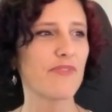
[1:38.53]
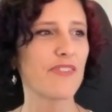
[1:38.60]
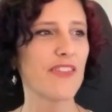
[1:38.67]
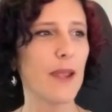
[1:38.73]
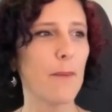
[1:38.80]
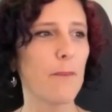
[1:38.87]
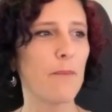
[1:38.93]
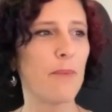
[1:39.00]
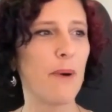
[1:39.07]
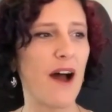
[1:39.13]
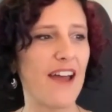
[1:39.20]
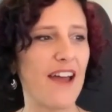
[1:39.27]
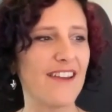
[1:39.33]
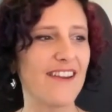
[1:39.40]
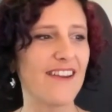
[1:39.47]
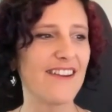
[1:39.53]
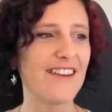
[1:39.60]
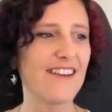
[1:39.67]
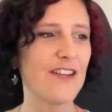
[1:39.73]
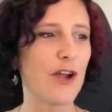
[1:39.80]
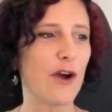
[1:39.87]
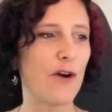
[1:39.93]
but
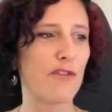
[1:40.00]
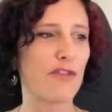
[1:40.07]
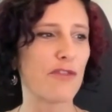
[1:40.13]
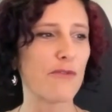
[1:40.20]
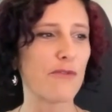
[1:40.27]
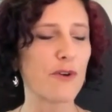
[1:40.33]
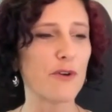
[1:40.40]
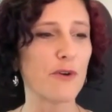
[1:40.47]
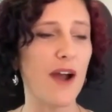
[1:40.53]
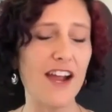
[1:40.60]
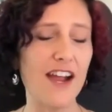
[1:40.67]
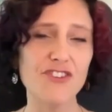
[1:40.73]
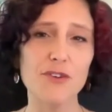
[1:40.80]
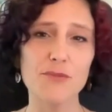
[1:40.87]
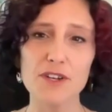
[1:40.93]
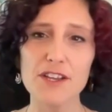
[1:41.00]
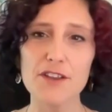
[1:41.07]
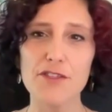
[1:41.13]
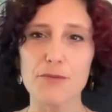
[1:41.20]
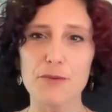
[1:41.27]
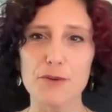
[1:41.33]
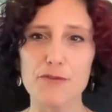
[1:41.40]
you know, through actually really
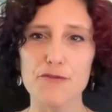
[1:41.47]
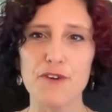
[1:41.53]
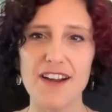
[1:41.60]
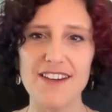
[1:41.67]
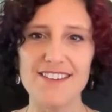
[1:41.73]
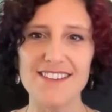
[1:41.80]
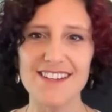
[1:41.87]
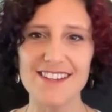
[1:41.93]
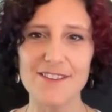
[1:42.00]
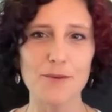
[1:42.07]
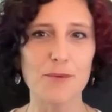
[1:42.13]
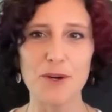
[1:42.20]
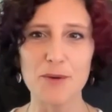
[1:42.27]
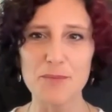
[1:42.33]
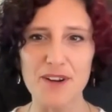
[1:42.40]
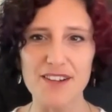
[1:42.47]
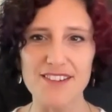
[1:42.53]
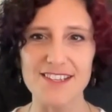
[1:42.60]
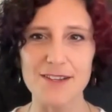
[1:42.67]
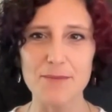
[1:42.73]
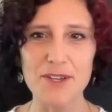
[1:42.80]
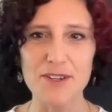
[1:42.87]
through finding the WordPress
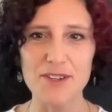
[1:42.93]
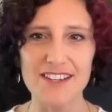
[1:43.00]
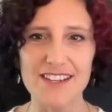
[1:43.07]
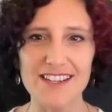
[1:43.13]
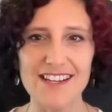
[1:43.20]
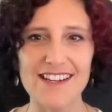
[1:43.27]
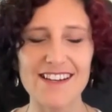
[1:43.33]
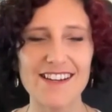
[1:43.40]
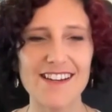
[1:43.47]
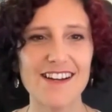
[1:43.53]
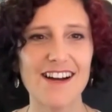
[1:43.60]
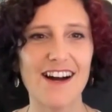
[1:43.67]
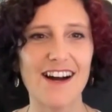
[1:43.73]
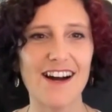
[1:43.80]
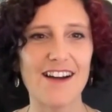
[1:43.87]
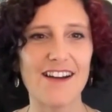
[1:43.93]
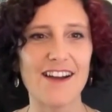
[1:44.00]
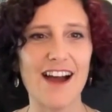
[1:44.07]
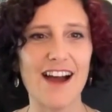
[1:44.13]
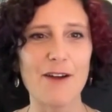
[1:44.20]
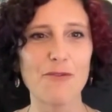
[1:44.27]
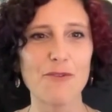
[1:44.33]
community, uh,
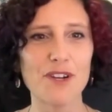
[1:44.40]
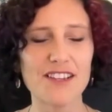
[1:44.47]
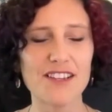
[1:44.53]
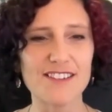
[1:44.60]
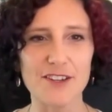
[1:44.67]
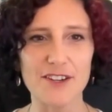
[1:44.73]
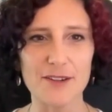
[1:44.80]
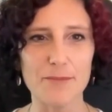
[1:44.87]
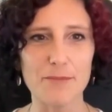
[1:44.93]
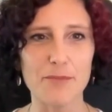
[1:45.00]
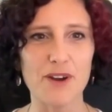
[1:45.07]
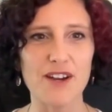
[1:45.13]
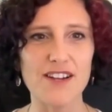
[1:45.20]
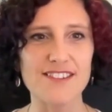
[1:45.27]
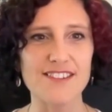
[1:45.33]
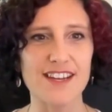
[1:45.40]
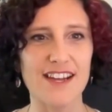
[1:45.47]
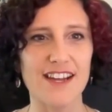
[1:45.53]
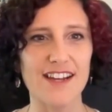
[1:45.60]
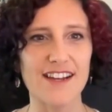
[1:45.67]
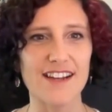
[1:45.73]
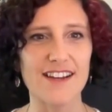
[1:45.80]
I really started
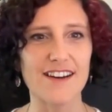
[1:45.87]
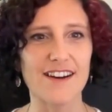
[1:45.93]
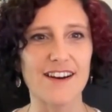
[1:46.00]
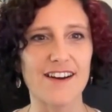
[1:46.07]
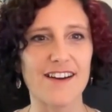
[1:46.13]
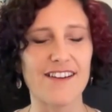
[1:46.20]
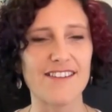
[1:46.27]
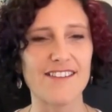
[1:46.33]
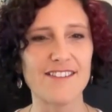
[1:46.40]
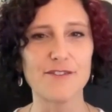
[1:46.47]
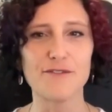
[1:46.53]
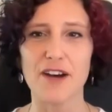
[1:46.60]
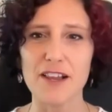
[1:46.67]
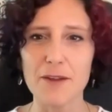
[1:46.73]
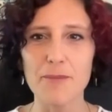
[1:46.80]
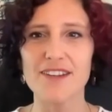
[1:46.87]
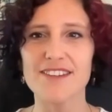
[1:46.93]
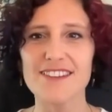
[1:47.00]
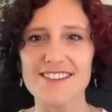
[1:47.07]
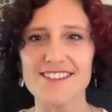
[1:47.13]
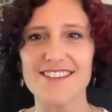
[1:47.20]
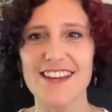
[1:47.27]
embracing uh, development
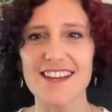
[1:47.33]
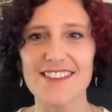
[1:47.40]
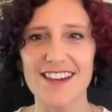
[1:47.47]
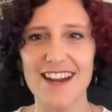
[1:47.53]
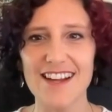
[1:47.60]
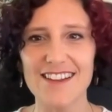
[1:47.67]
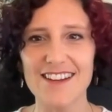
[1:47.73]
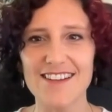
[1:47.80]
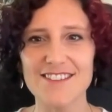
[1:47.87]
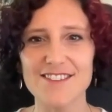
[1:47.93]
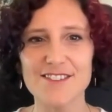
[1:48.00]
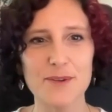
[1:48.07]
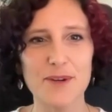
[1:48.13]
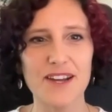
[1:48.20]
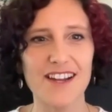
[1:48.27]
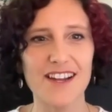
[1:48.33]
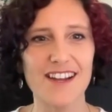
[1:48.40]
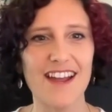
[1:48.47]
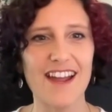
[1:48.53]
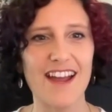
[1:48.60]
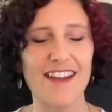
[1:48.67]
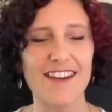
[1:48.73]
as a thing that I liked doing,
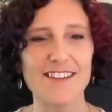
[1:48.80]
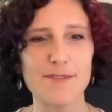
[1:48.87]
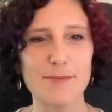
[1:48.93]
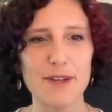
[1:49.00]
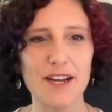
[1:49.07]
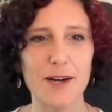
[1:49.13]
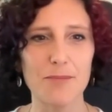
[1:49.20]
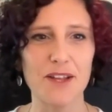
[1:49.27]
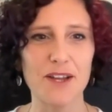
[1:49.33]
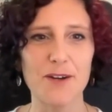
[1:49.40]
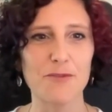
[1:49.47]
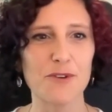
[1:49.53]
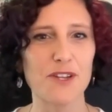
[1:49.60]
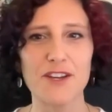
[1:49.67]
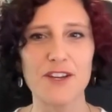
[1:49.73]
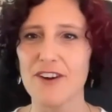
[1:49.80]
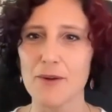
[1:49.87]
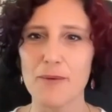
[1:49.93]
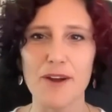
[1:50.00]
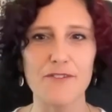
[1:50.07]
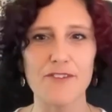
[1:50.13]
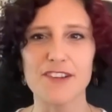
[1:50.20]
and it's become like a really great
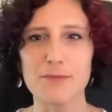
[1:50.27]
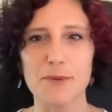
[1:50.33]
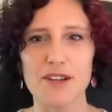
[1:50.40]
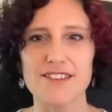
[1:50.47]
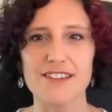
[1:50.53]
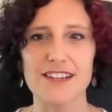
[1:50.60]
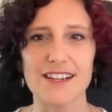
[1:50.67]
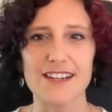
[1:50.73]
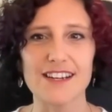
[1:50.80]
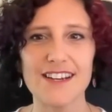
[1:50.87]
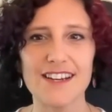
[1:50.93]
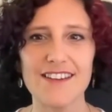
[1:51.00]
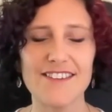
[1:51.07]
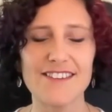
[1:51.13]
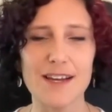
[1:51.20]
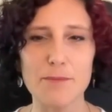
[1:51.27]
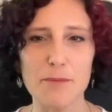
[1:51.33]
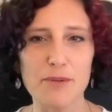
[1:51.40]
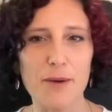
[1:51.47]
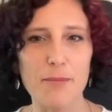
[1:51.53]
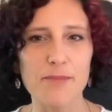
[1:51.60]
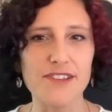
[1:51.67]
way of expressing the type of
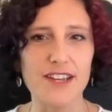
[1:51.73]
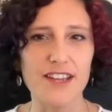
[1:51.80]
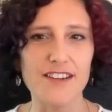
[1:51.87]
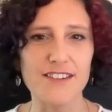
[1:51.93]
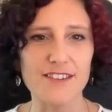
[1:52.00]
problems I like to